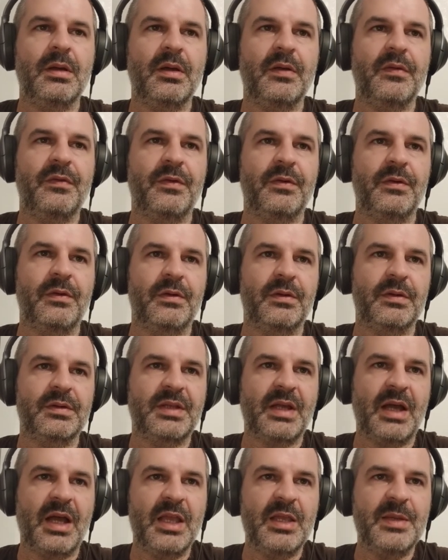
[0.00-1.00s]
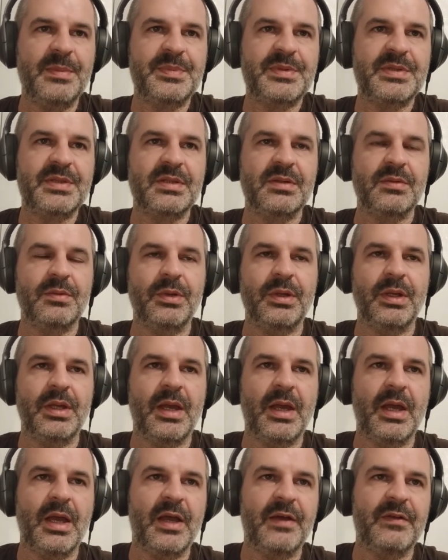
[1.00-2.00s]
for types, we
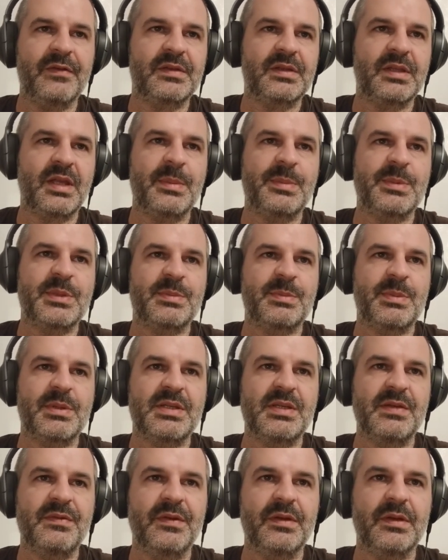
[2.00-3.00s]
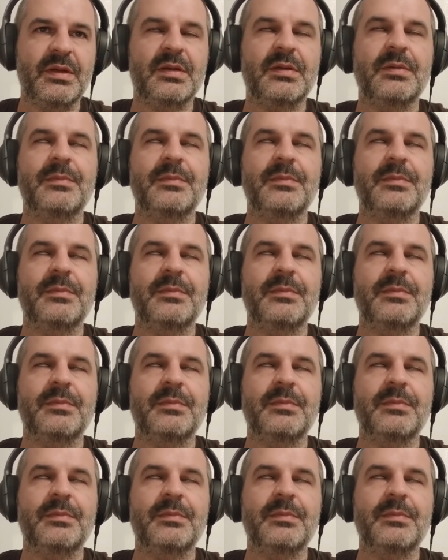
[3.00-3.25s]
have type-specific